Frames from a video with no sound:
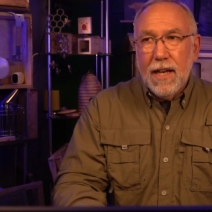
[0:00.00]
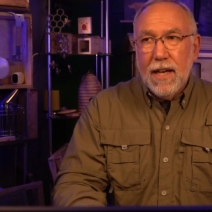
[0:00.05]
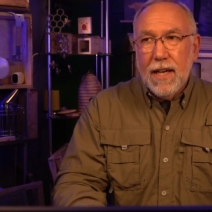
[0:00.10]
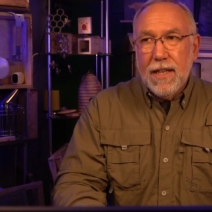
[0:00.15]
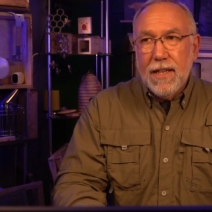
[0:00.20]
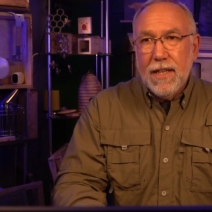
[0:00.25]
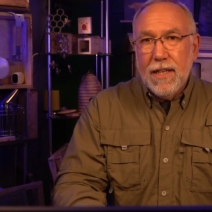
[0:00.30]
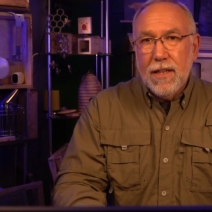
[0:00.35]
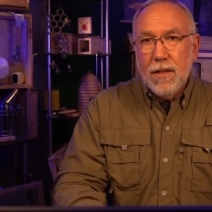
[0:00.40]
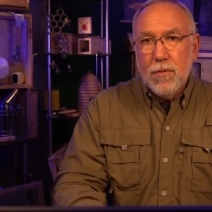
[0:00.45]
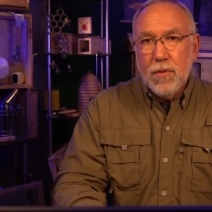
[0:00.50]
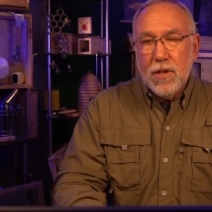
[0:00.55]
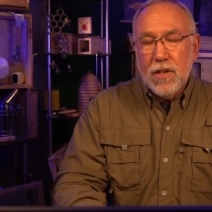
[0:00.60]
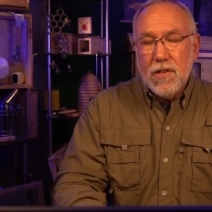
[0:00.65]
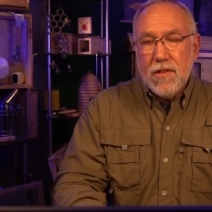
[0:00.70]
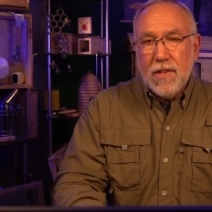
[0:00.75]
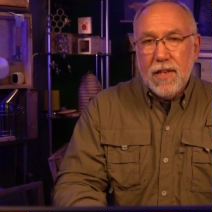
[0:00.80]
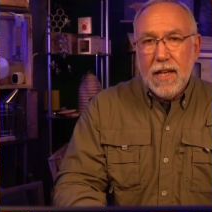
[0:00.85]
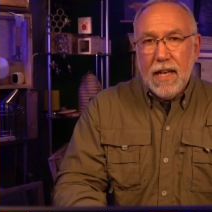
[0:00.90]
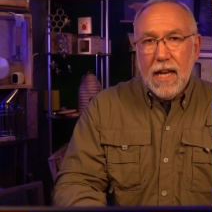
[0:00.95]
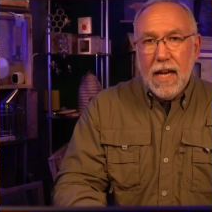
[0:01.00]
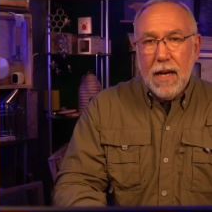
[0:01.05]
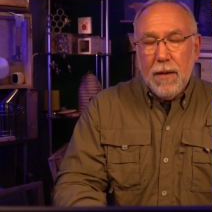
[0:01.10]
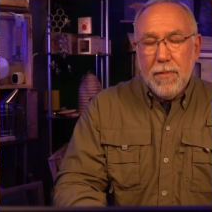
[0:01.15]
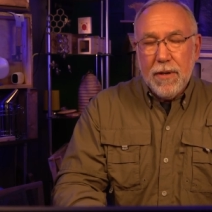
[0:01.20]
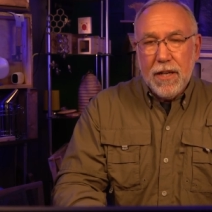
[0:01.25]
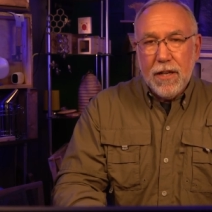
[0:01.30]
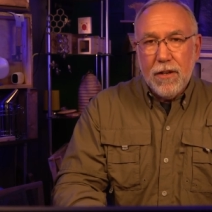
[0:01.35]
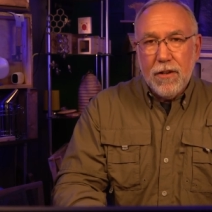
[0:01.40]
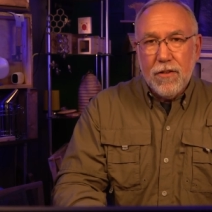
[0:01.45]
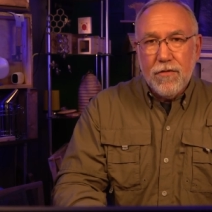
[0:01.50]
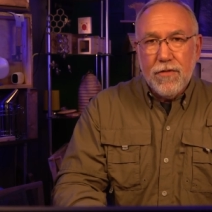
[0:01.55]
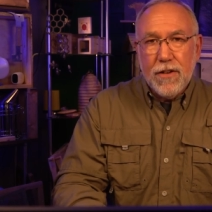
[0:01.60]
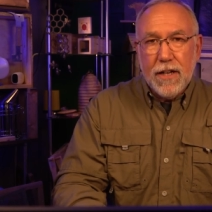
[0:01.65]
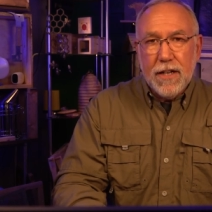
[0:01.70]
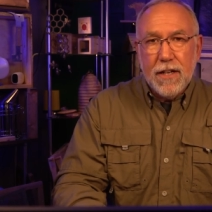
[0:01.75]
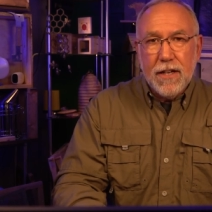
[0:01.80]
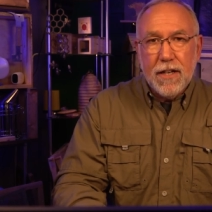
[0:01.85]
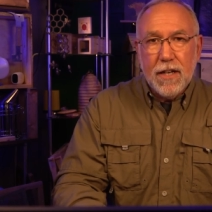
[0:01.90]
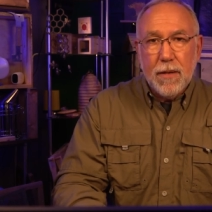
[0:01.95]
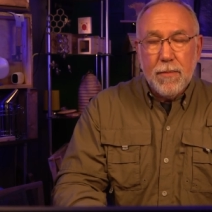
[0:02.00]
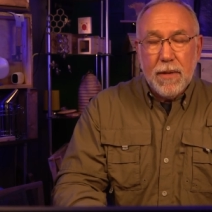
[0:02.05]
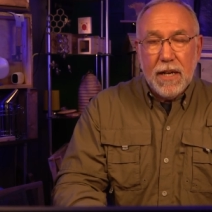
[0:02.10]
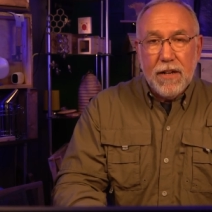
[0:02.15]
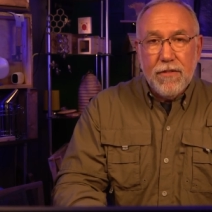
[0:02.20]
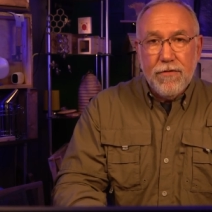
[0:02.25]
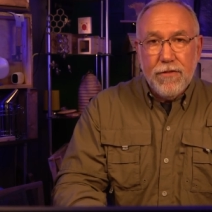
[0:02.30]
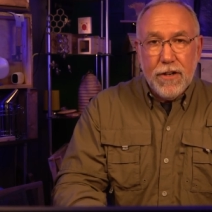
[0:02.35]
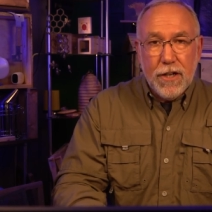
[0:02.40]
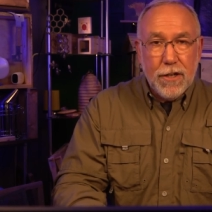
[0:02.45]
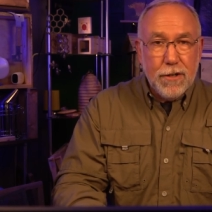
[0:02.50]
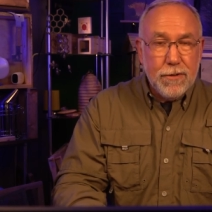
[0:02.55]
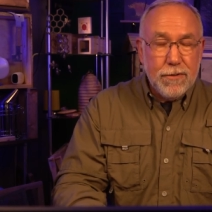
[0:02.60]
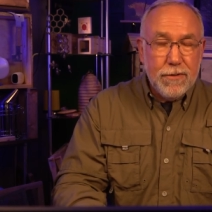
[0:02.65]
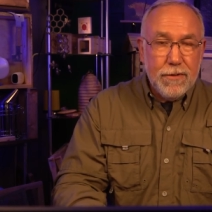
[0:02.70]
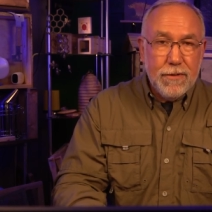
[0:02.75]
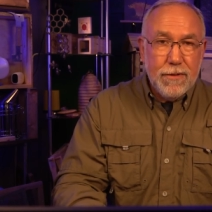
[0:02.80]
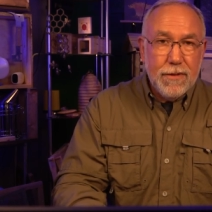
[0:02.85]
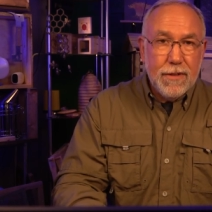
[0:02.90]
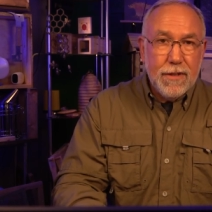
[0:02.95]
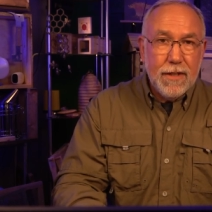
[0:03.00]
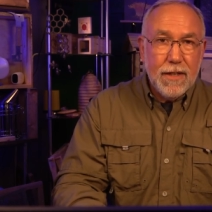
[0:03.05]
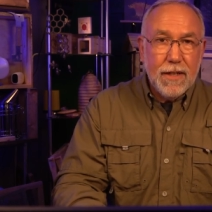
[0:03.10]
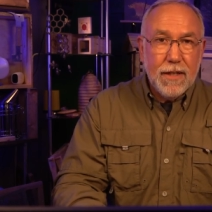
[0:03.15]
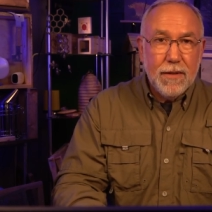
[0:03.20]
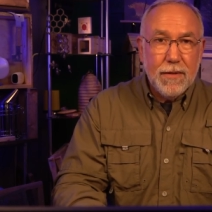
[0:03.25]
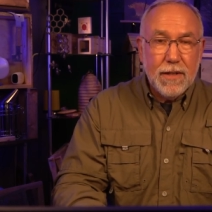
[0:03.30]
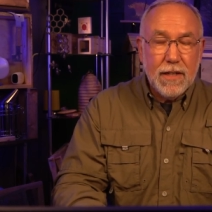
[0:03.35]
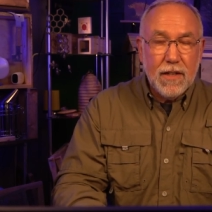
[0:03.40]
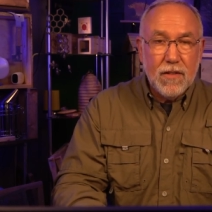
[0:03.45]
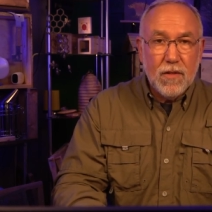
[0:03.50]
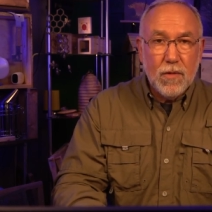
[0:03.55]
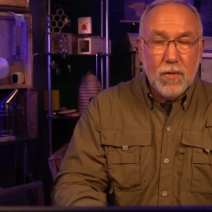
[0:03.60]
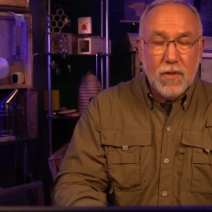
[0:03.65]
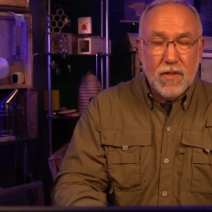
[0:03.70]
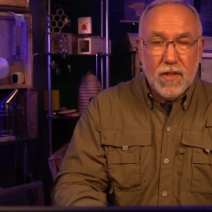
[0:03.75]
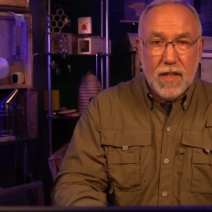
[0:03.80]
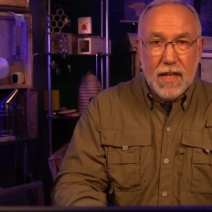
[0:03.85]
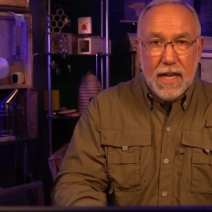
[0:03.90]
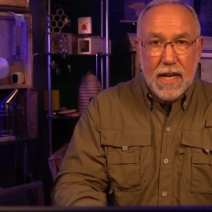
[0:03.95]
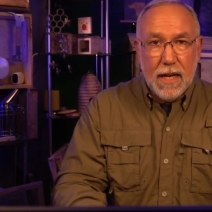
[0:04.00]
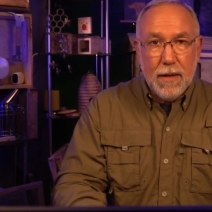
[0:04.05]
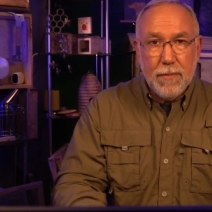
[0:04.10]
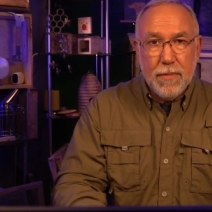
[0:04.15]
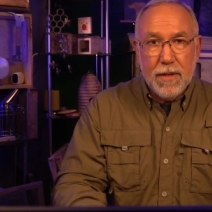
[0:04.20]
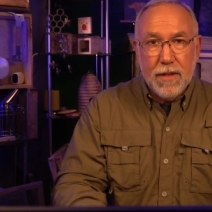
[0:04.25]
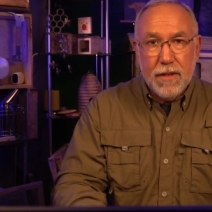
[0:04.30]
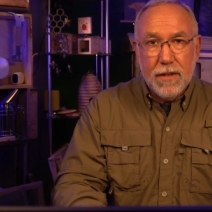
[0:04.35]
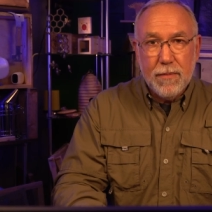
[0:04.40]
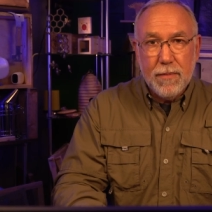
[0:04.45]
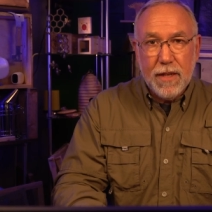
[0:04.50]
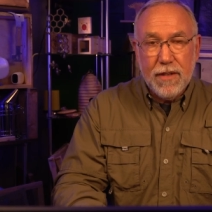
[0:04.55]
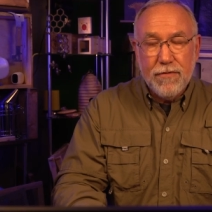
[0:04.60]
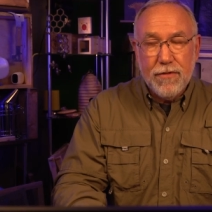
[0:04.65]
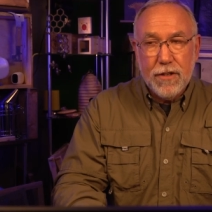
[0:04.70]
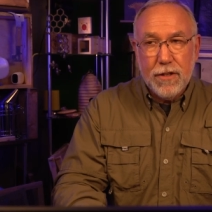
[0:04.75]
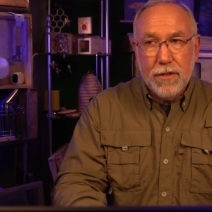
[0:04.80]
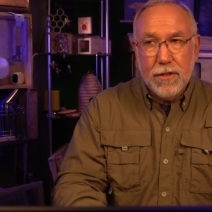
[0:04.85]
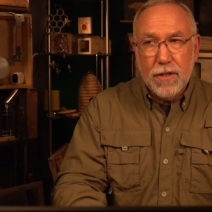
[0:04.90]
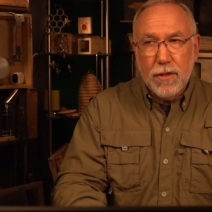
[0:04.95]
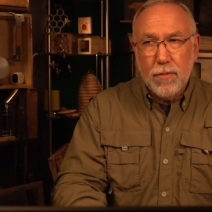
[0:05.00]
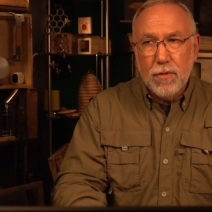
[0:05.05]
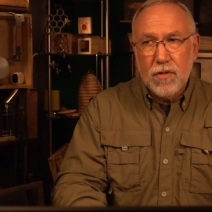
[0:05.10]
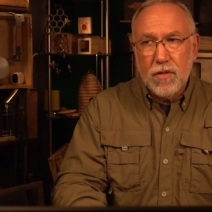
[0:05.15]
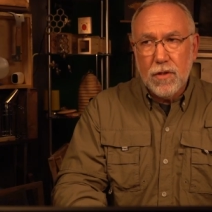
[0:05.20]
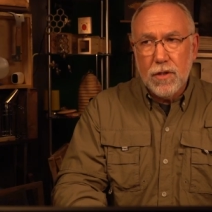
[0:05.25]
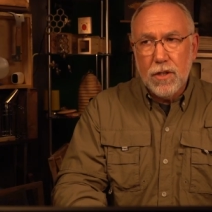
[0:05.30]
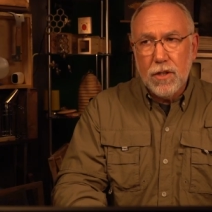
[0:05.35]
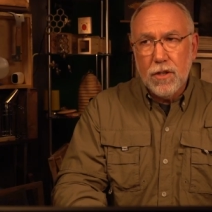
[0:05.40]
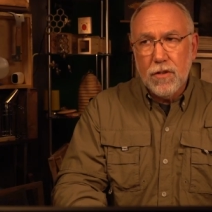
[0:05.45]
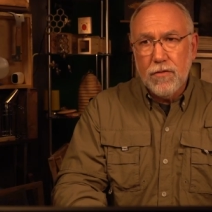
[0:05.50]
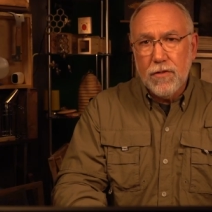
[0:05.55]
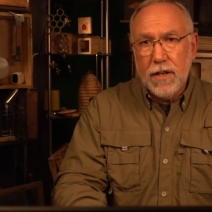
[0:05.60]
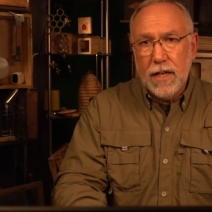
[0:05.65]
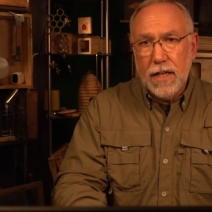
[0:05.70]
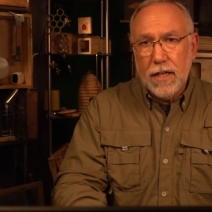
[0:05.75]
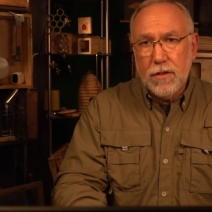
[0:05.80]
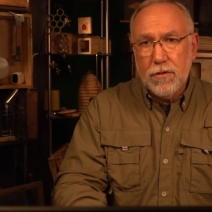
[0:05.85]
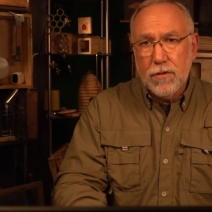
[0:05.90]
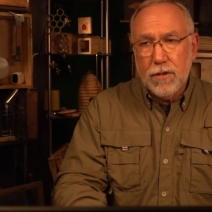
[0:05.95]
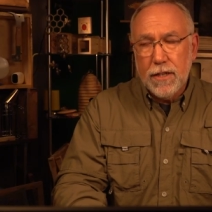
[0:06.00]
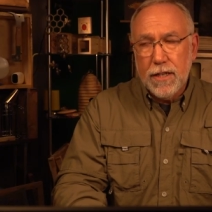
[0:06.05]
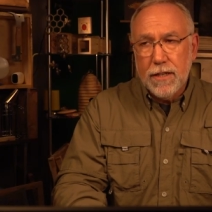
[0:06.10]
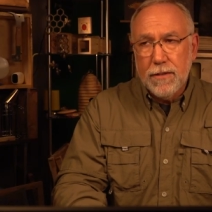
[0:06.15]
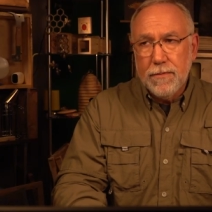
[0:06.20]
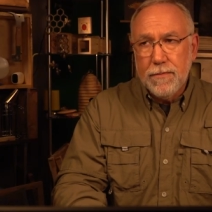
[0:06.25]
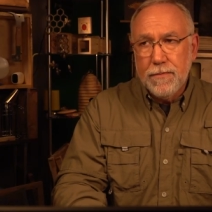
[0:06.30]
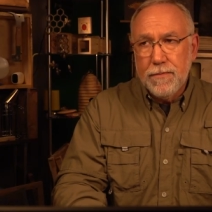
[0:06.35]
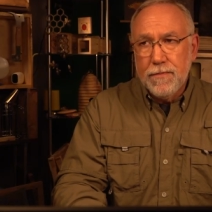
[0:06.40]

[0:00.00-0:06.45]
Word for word: And then the weirdest thing happened. I go to find it on my phone uh, because it was an app on my phone. It was only good for Android.